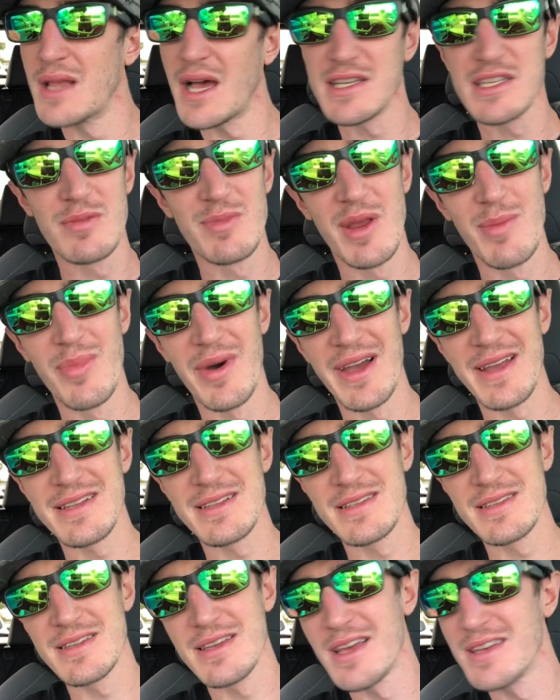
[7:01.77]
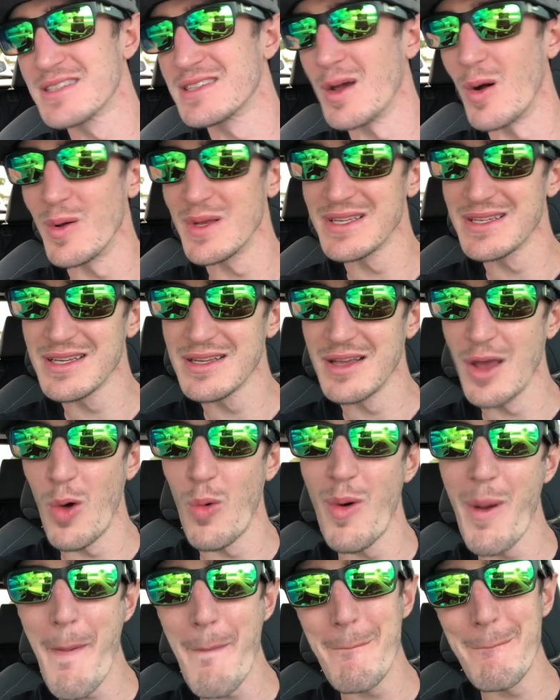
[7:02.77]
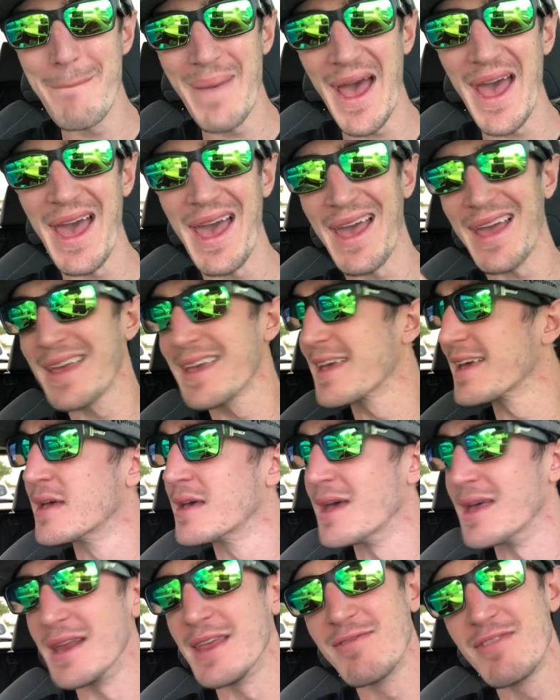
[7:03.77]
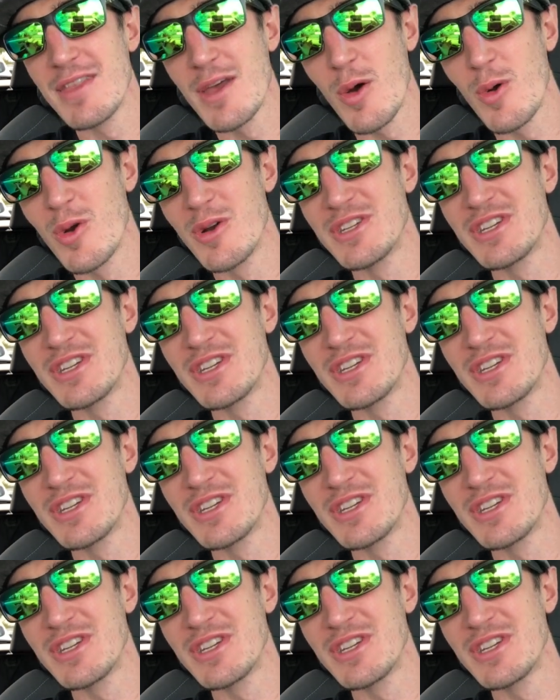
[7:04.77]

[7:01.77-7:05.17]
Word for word: not too many bites. So it's going back. And even though we